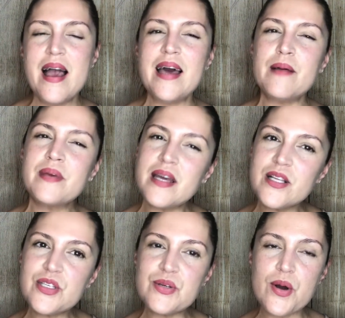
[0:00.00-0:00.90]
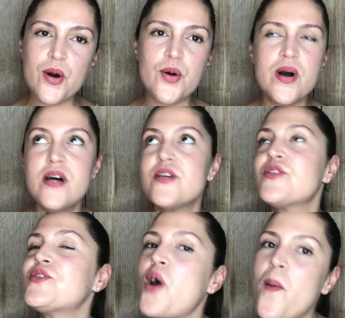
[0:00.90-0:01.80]
And I'm getting to know
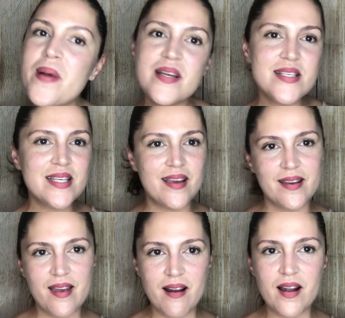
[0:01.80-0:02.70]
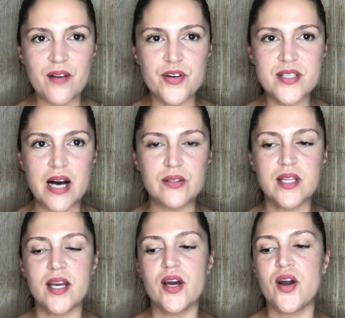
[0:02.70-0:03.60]
so many skincare lovers out
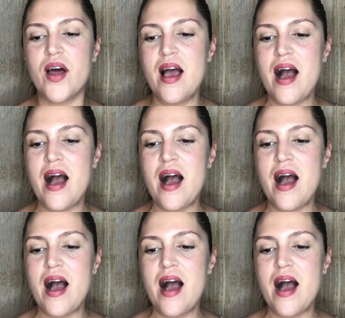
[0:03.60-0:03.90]
there.